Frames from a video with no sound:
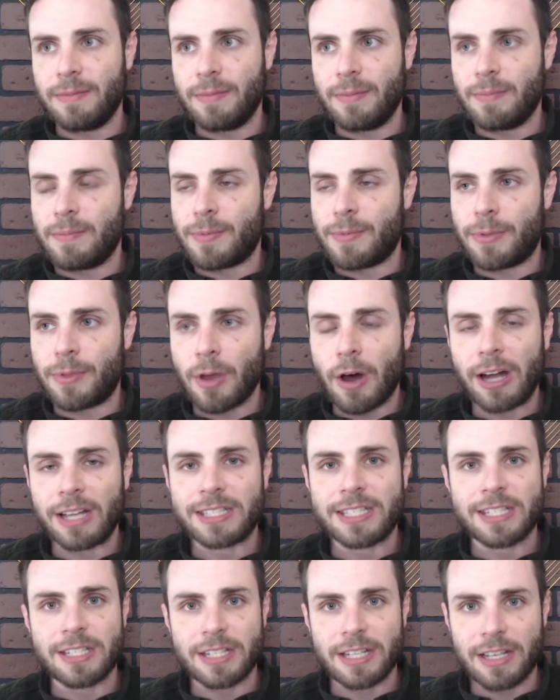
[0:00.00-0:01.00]

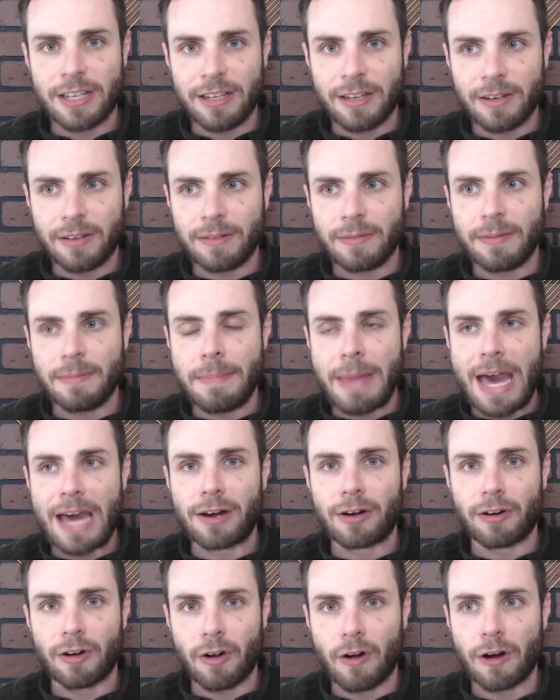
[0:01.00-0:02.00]
Thoughts,
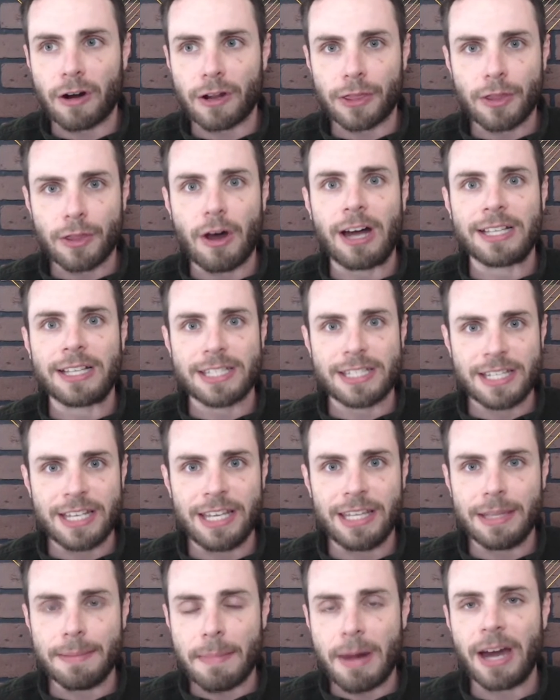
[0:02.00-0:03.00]
matter are thoughts
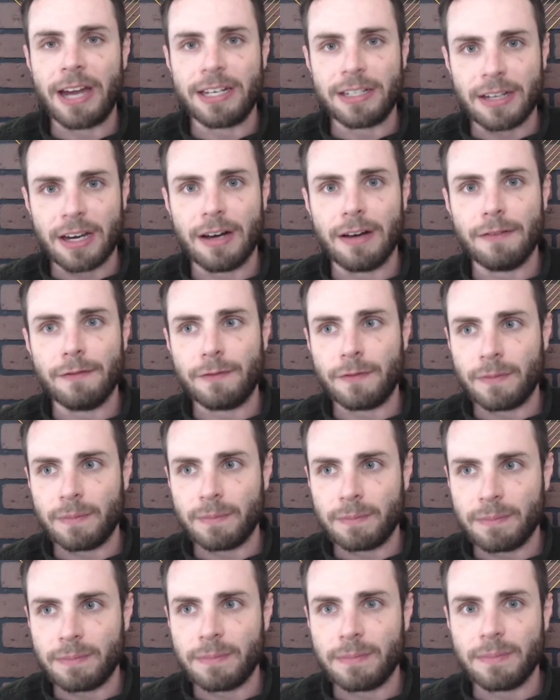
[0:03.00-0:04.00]
in the mind of
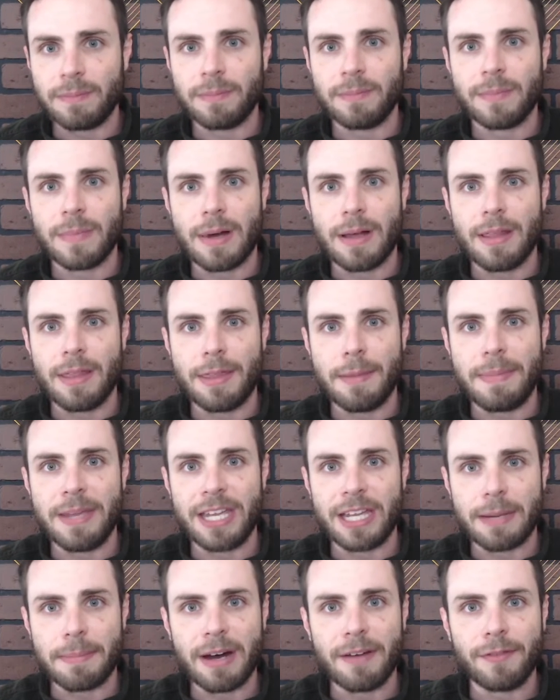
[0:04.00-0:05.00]
the being
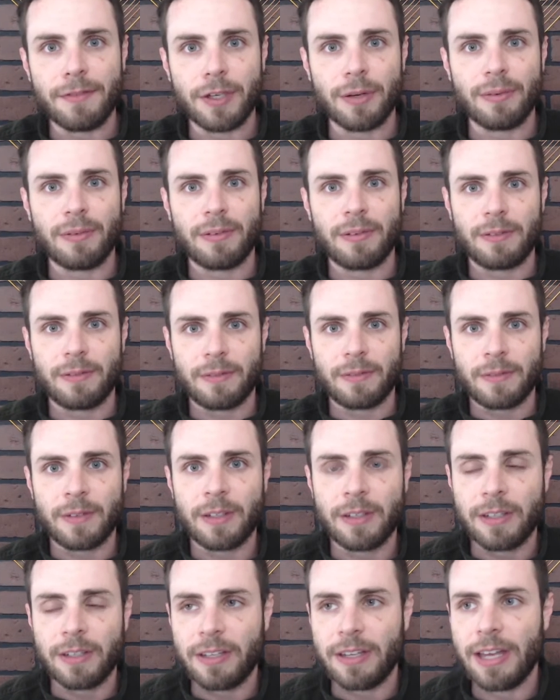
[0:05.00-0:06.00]
above you,
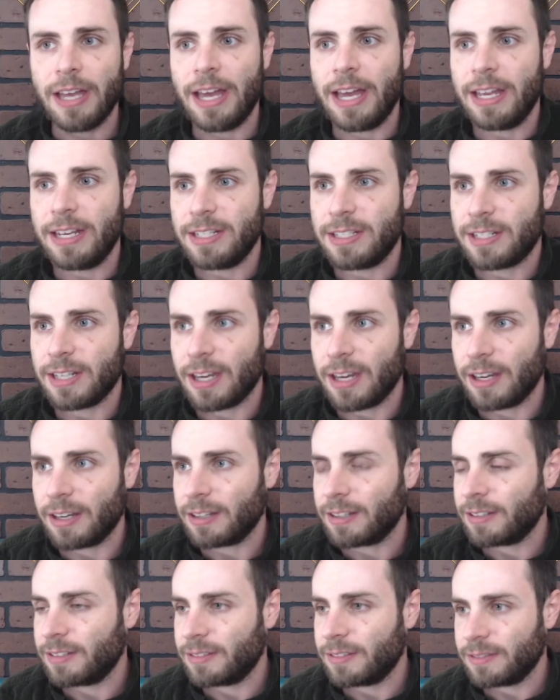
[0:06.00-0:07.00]
and
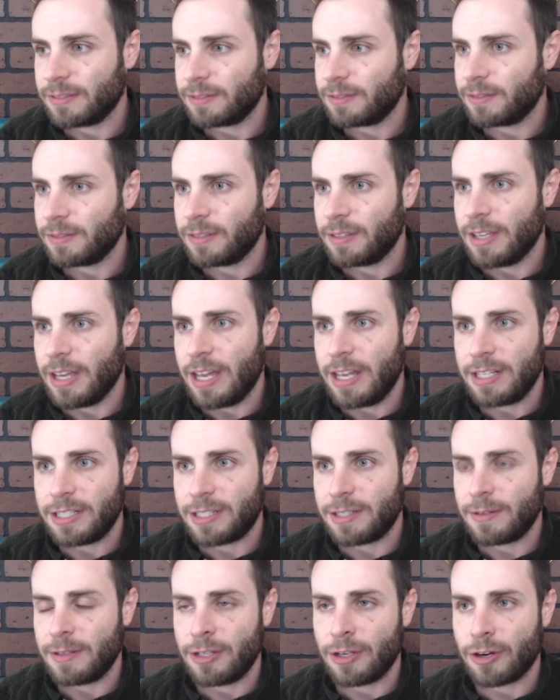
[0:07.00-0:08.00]

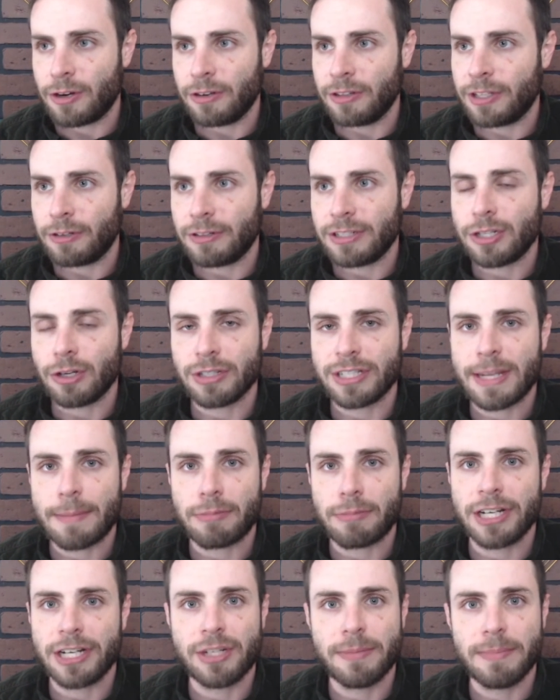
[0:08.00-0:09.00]
there is no
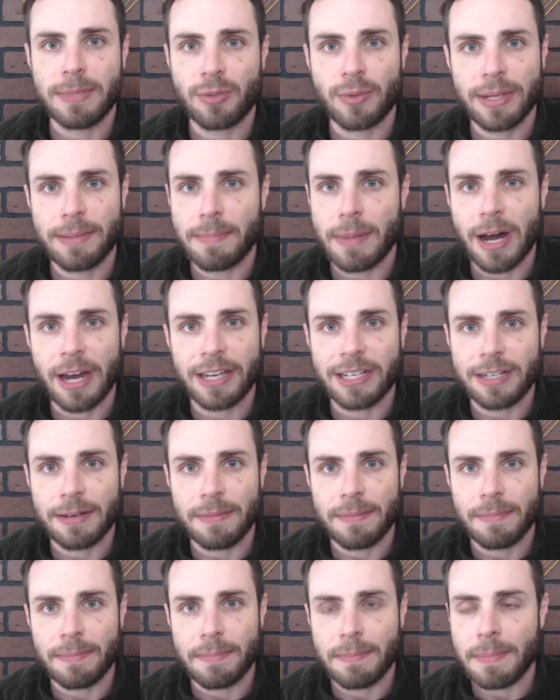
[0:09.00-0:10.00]
separation between mind
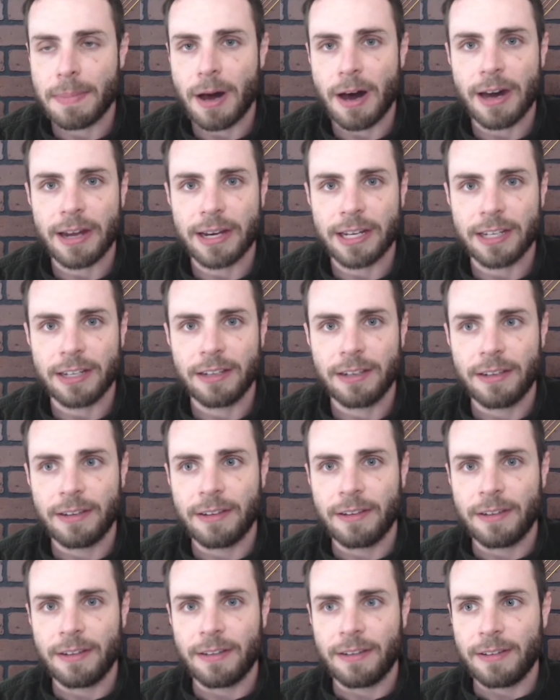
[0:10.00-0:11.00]
and body.
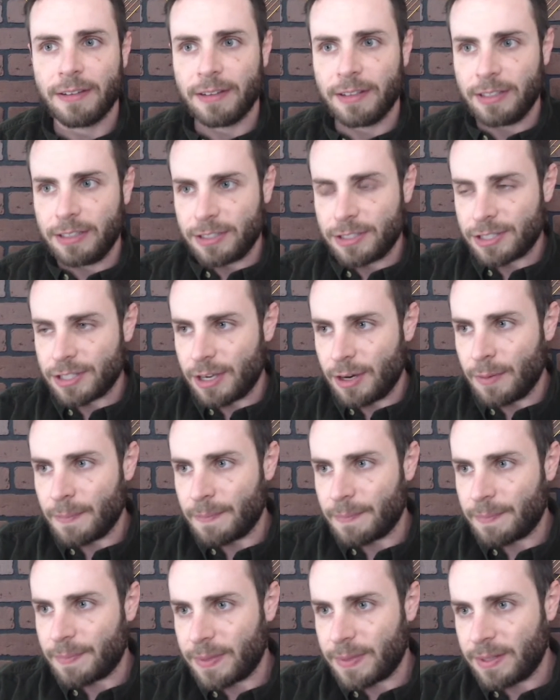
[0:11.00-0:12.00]
So
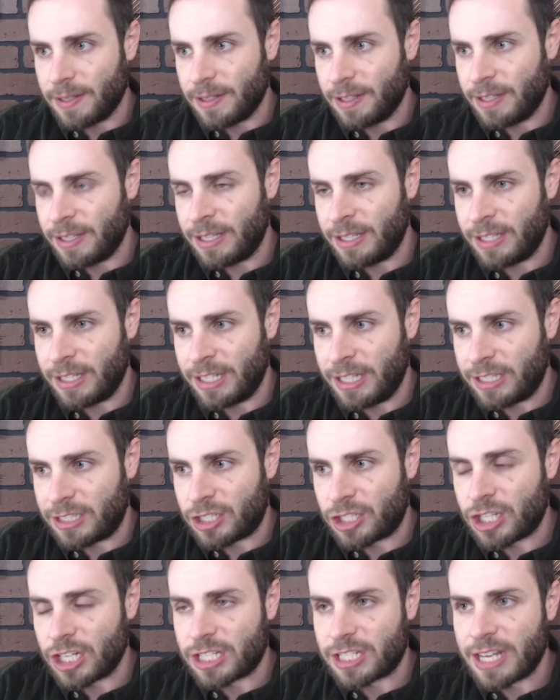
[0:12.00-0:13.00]
it's
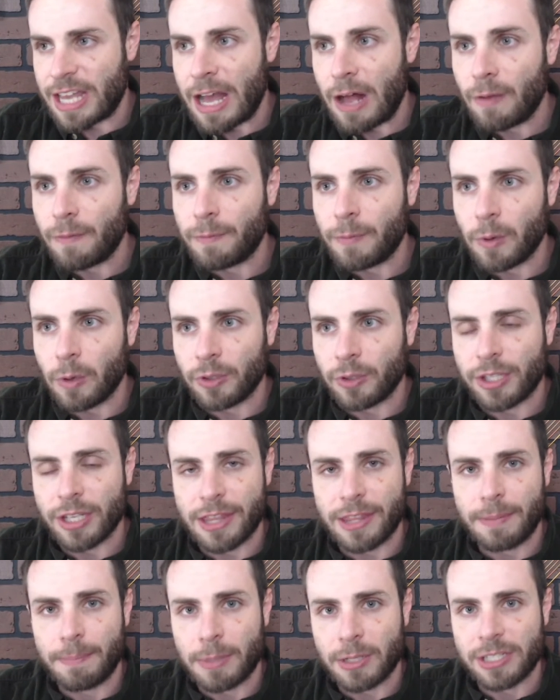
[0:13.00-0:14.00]
just helpful to
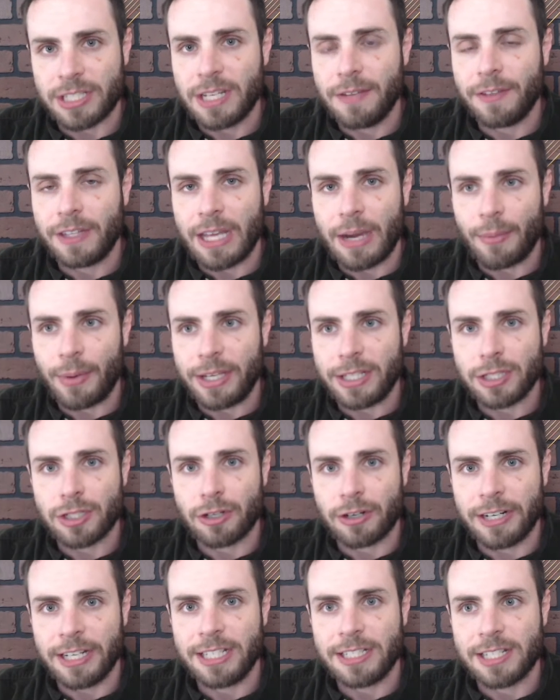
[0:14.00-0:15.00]
perceive it that way in
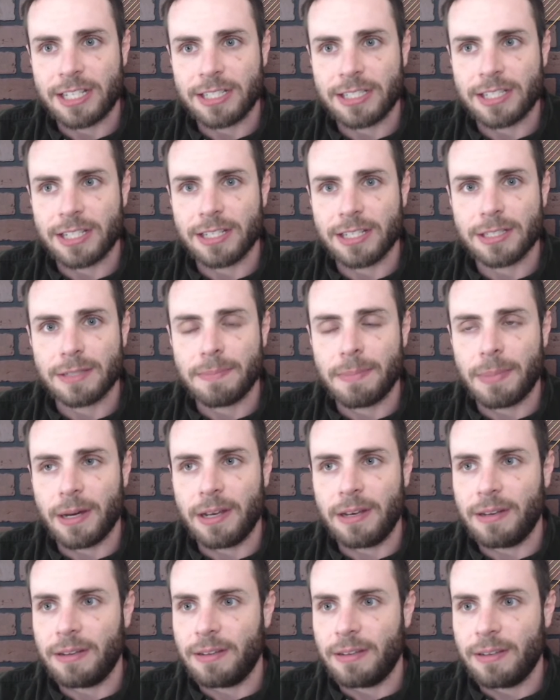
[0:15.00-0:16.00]
certain instances, but